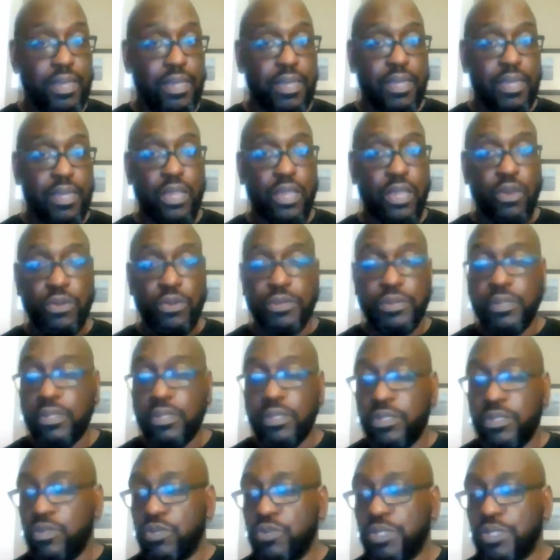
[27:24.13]

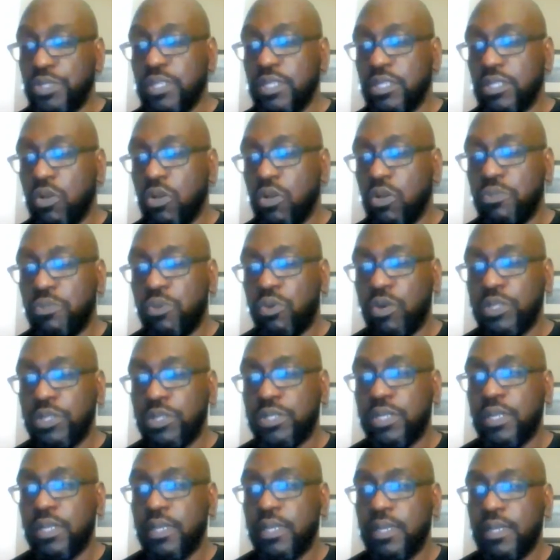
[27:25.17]
using these load
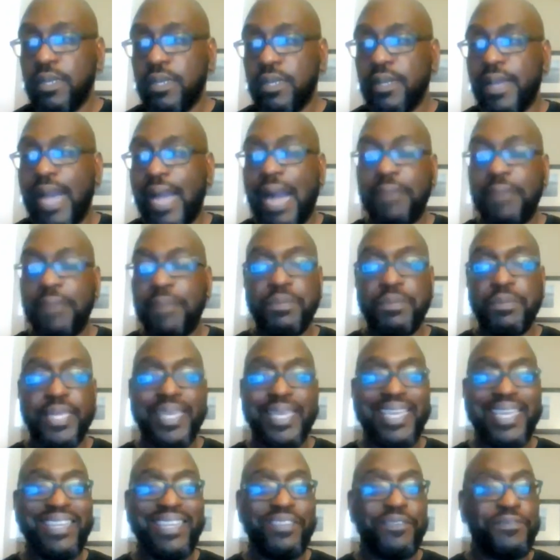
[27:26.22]
boards optimally
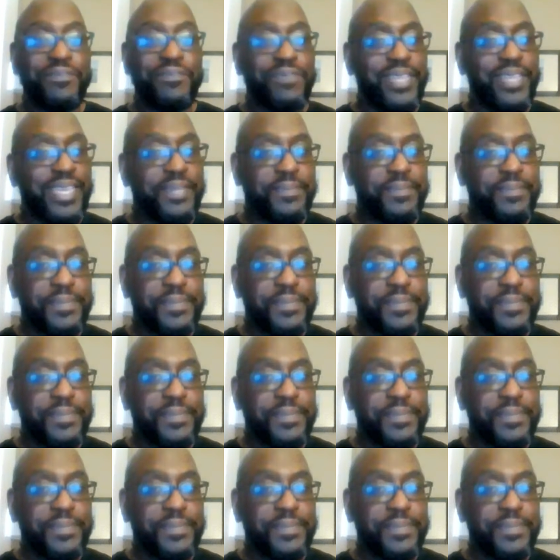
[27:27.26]
in your fleet,